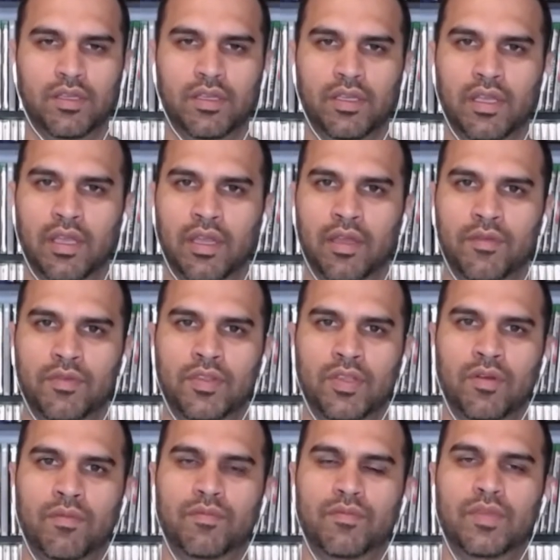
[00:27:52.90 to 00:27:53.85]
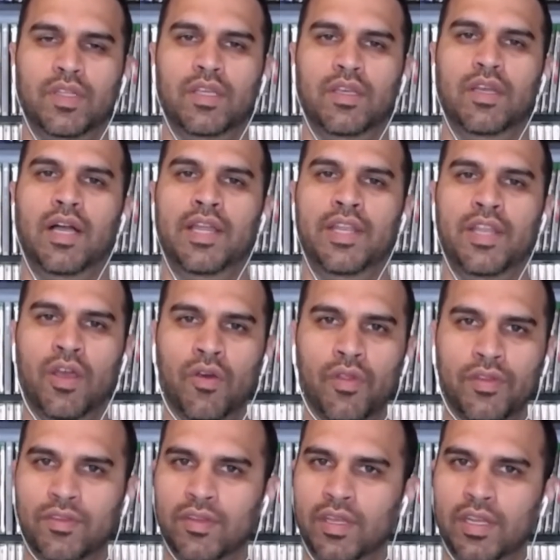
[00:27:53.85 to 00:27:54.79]
Yeah. So I know
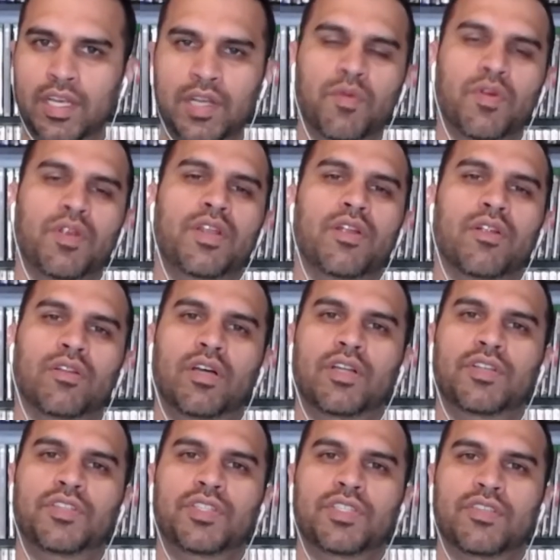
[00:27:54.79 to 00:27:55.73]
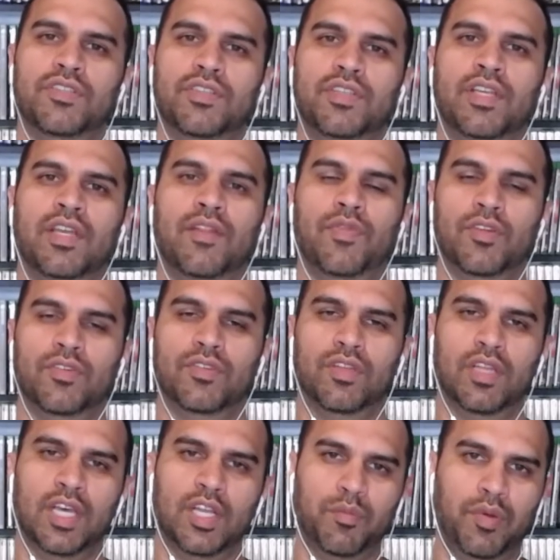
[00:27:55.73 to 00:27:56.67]
it's not anywhere near launching just yet. There's a
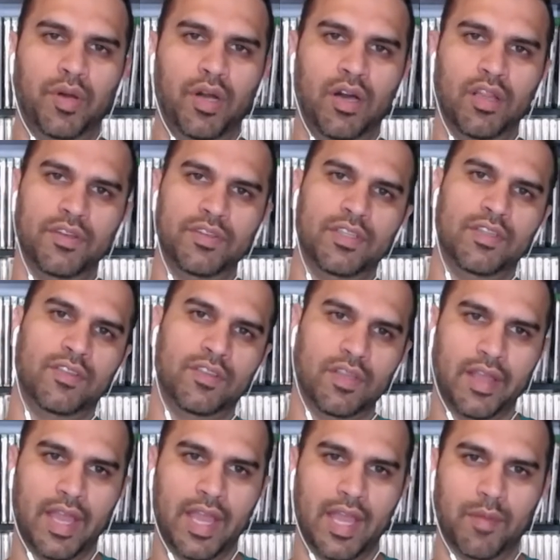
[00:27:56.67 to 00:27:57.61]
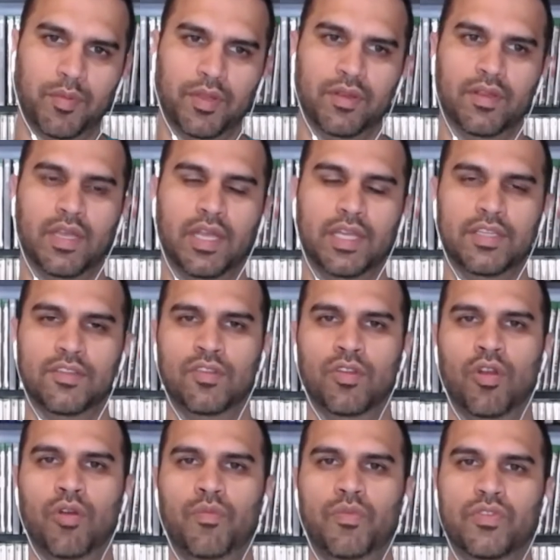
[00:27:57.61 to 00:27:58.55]
lot of polish that's going to happen. I just
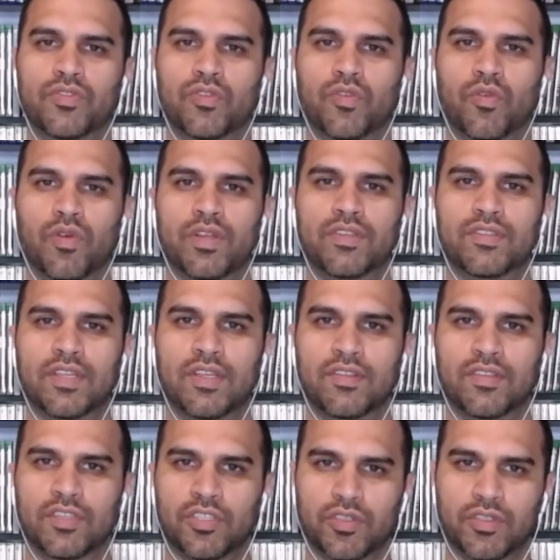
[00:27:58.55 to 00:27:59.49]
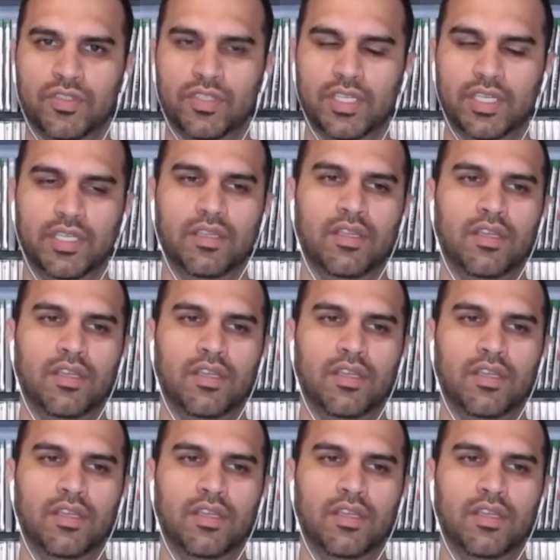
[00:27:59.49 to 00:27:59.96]
hope the story stays interesting.